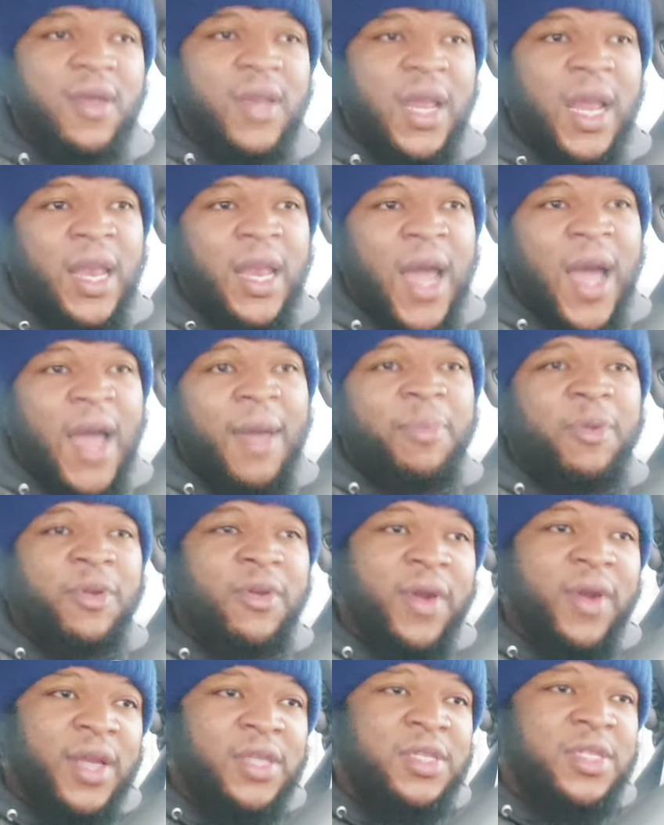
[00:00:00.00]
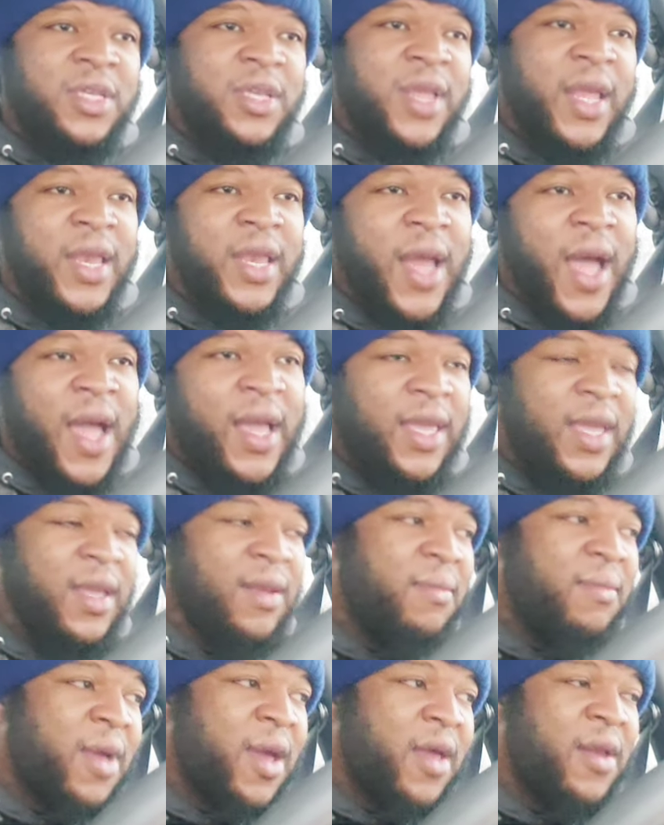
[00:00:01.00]
They not progressing. They not
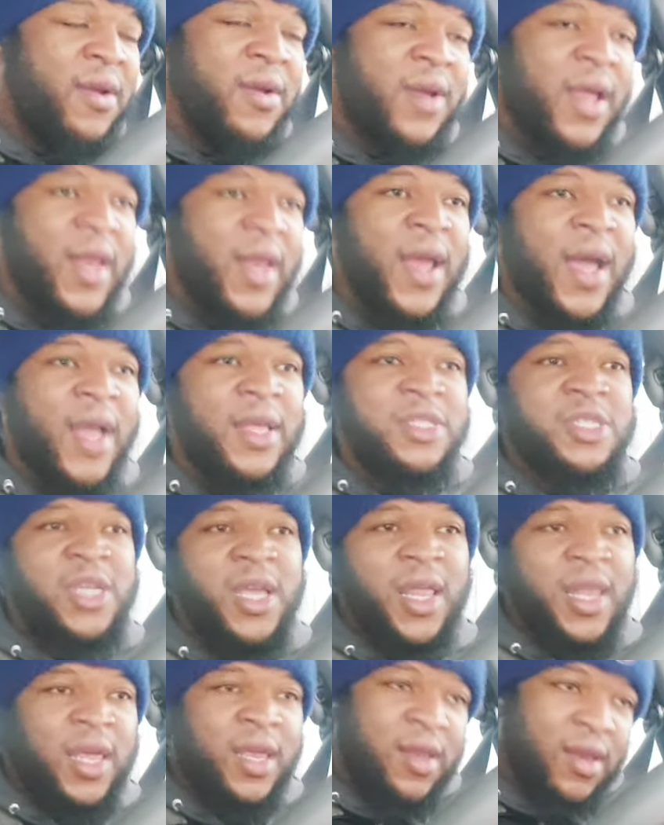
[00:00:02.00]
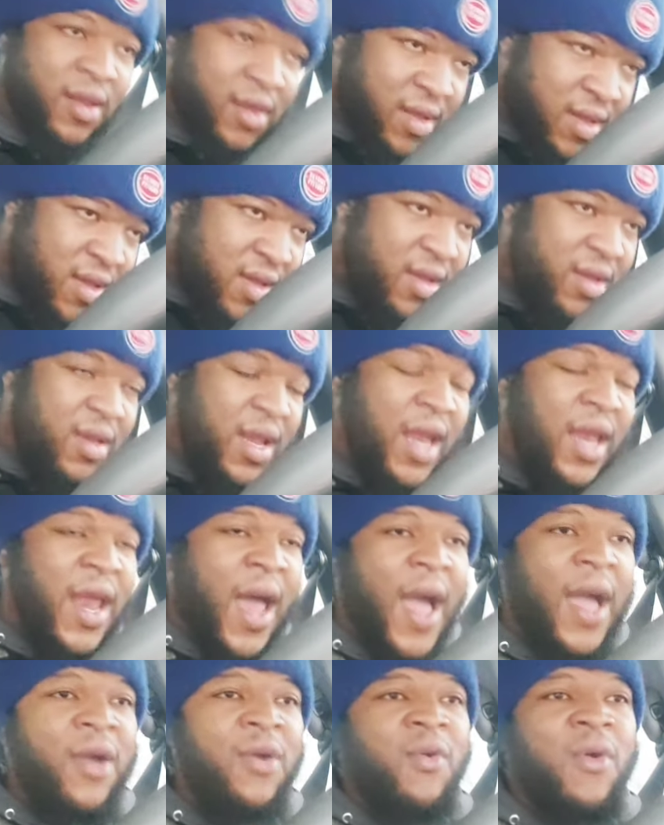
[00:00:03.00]
getting better. They not gelling. They
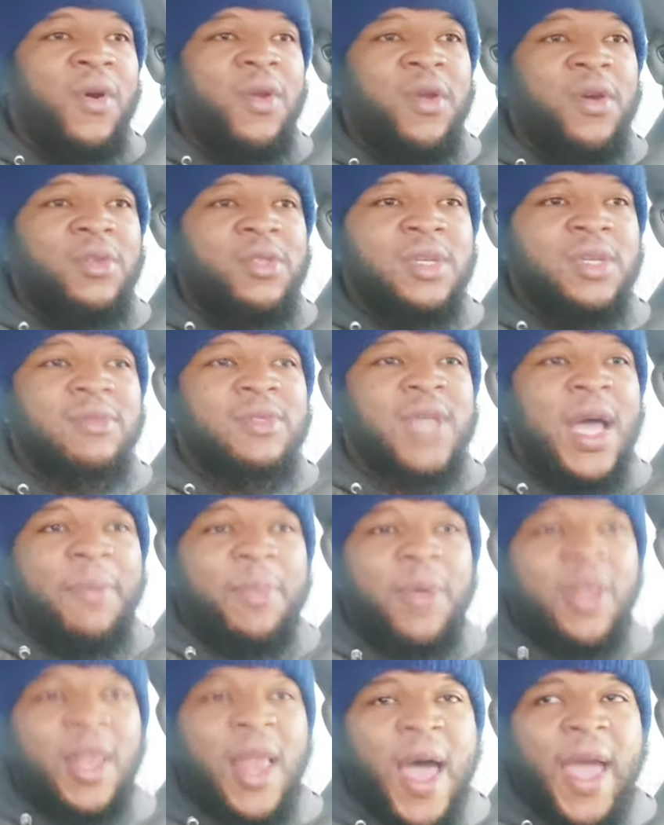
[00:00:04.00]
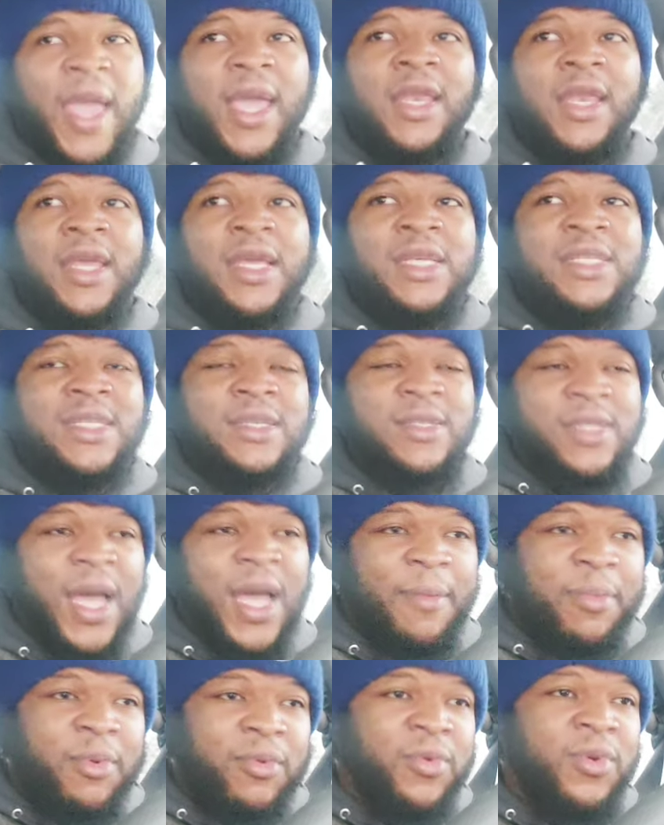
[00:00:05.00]
not going on some type of lioness
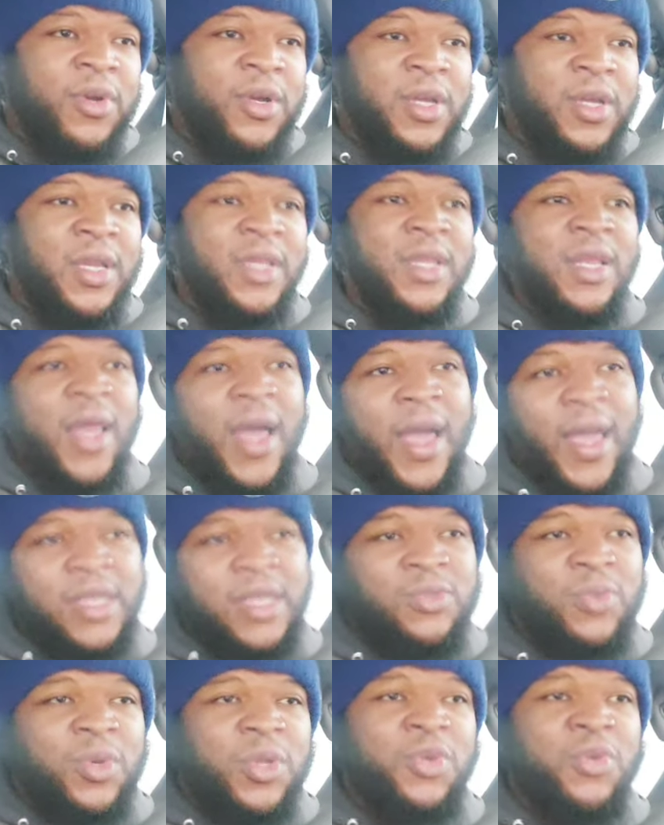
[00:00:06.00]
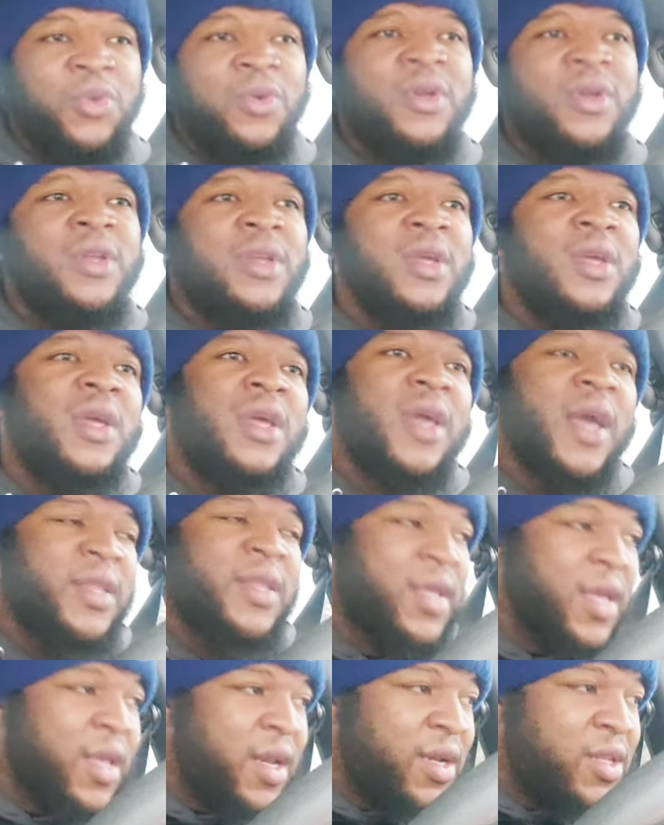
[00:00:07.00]
type of run that the Lions went on at
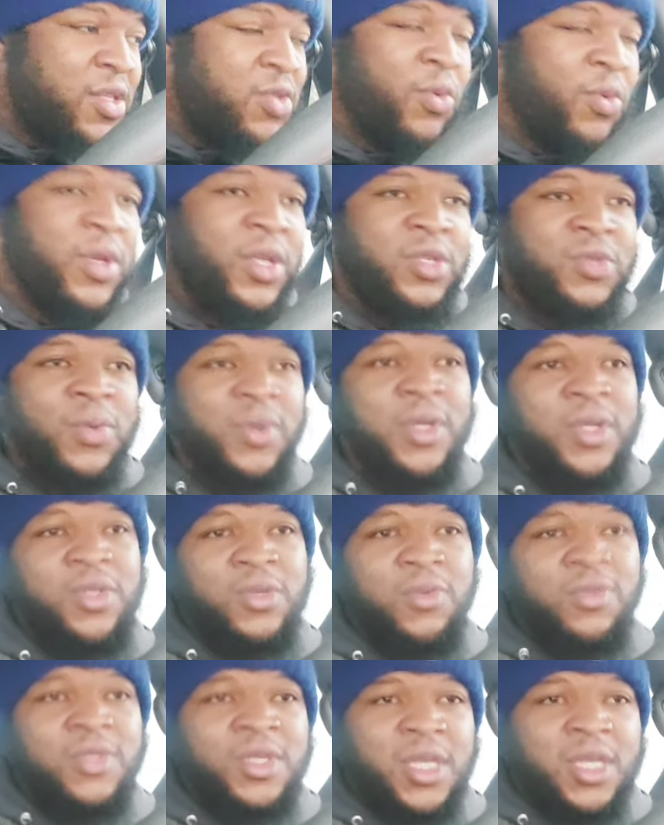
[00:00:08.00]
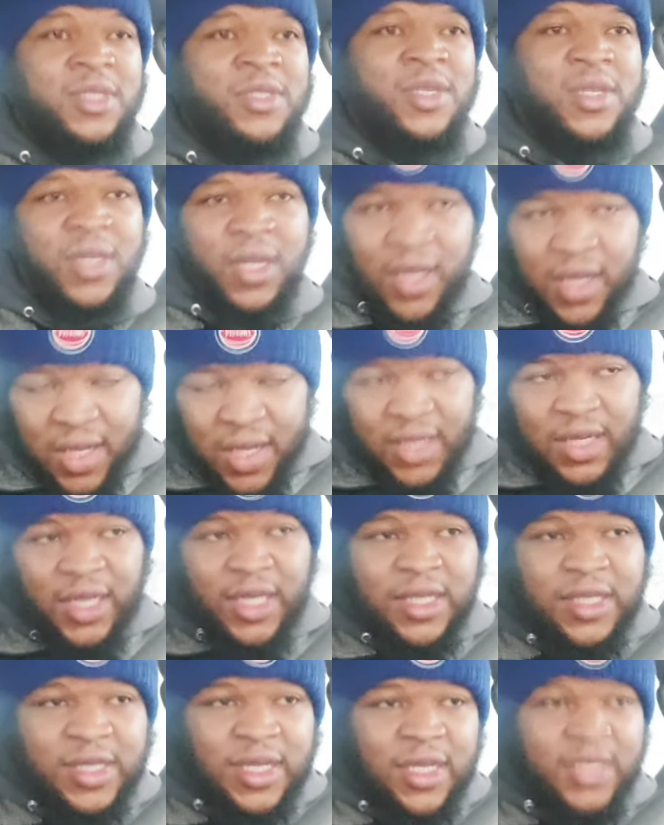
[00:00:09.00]
the end of the 2022 season.
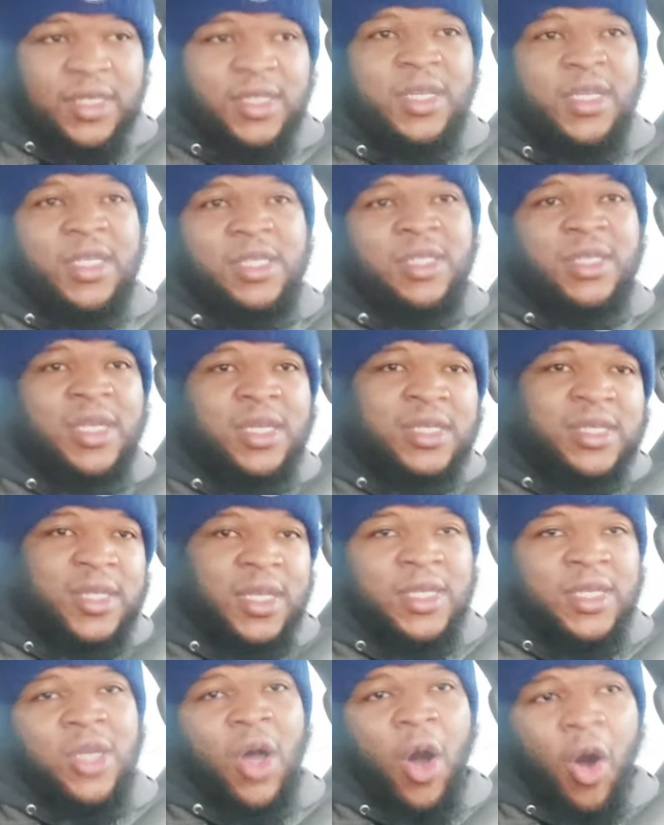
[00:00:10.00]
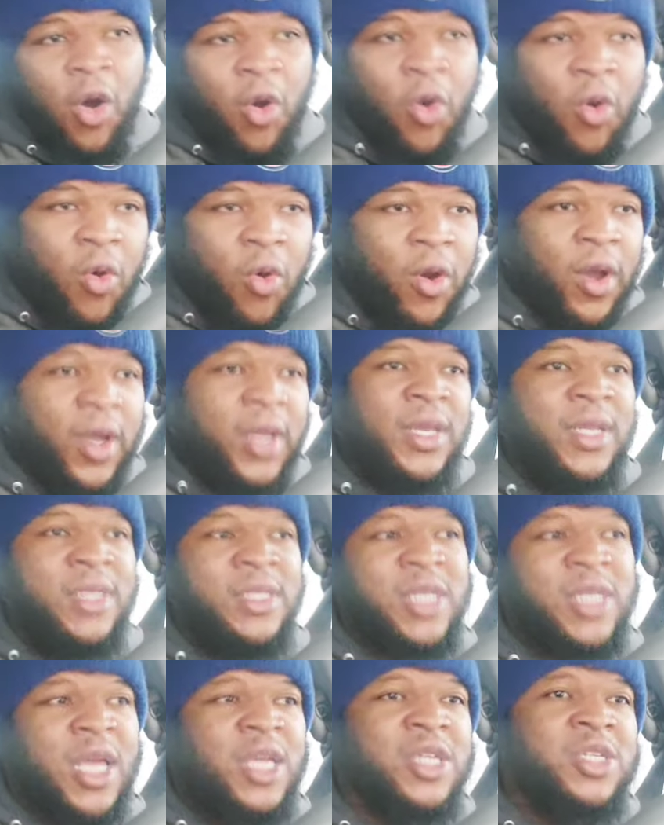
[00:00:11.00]
This this this this this whole
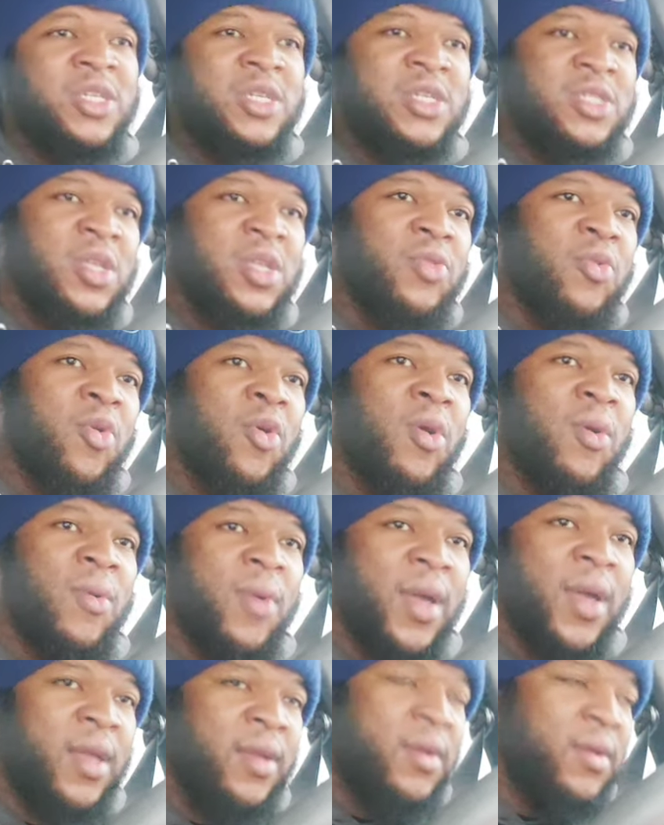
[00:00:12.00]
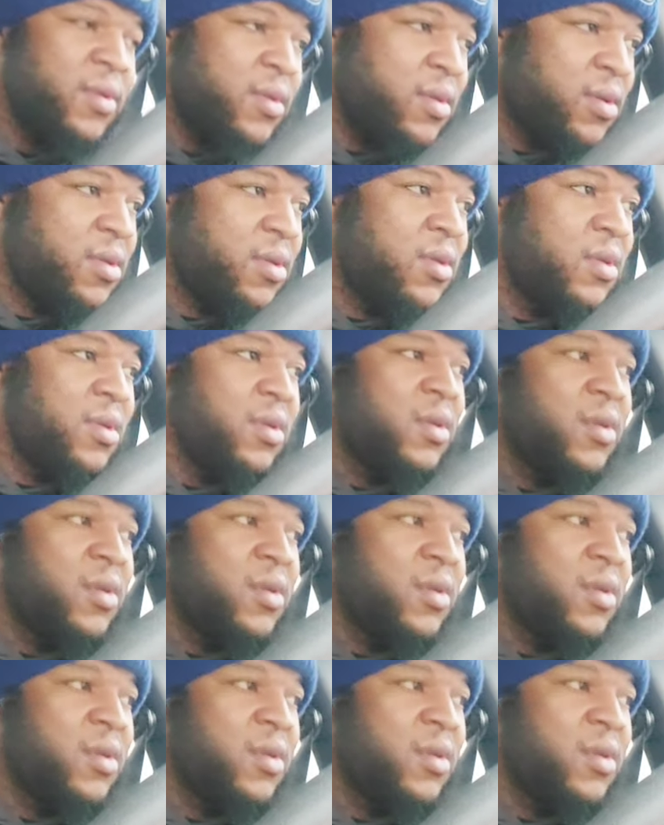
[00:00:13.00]
organization is a throwaway.